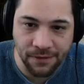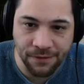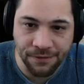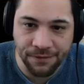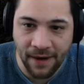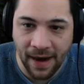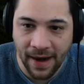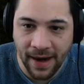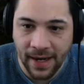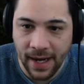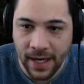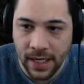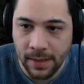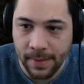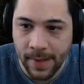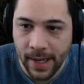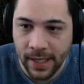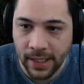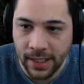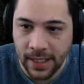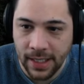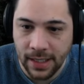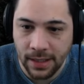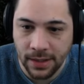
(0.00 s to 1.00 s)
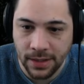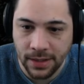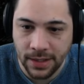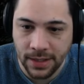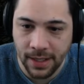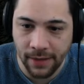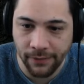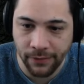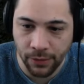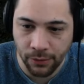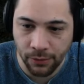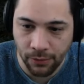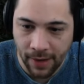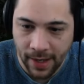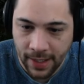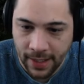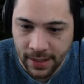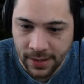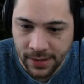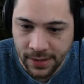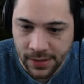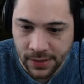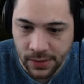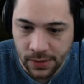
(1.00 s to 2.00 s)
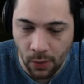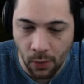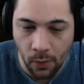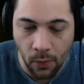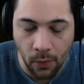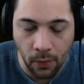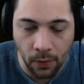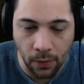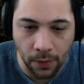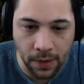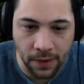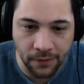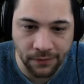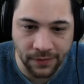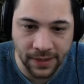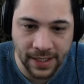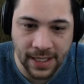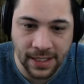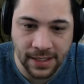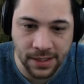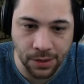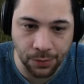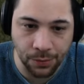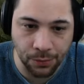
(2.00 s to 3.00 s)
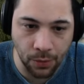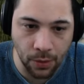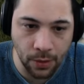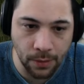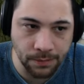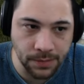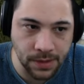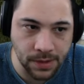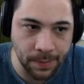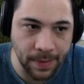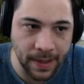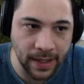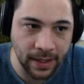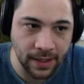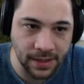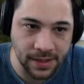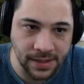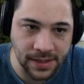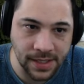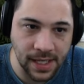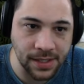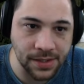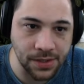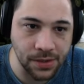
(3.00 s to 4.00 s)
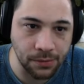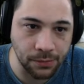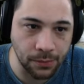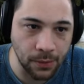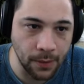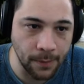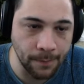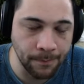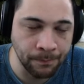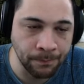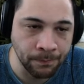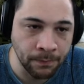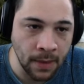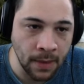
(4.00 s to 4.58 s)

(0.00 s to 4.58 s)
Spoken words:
finite amount of heat given radius, or if it heats the room depending on the size of the room.